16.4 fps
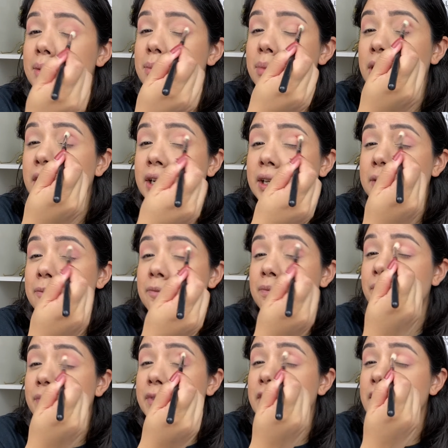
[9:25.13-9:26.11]
But
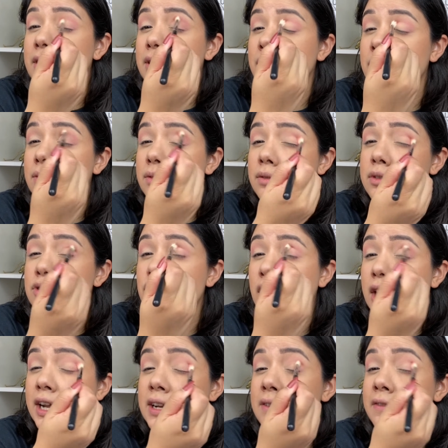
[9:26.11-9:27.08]

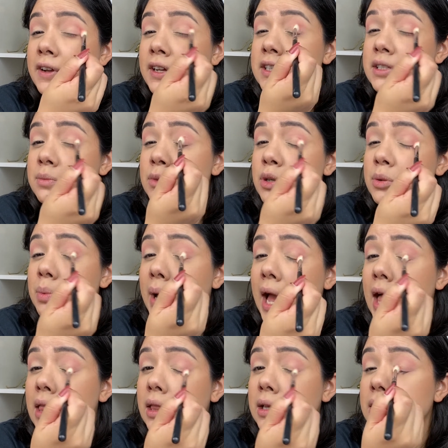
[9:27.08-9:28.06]
trying to find some new
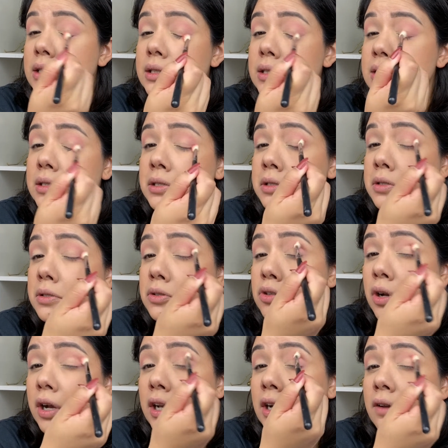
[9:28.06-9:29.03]
palettes,
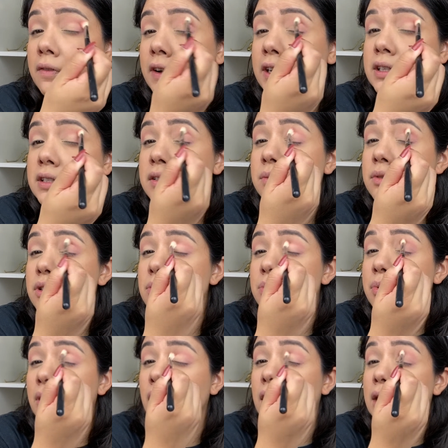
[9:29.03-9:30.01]
trying to find some new
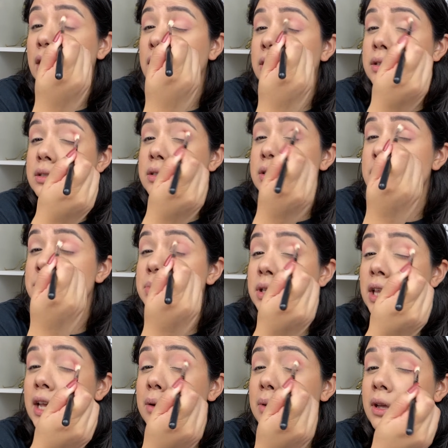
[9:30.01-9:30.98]
products to
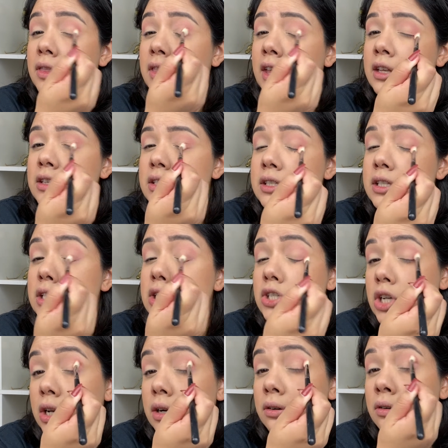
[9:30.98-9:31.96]
play with, and just in
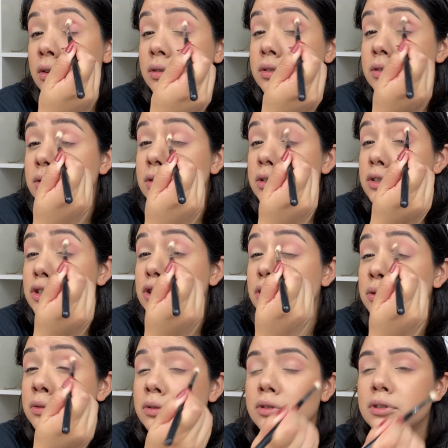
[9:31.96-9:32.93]
general, so they're
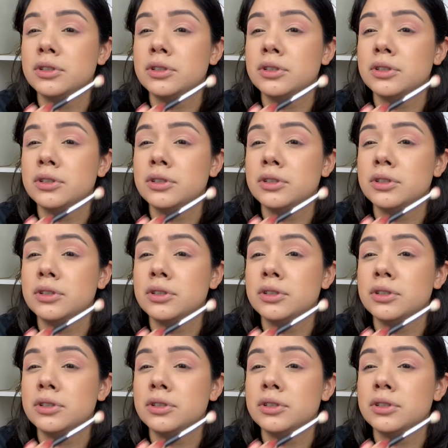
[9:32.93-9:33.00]
new.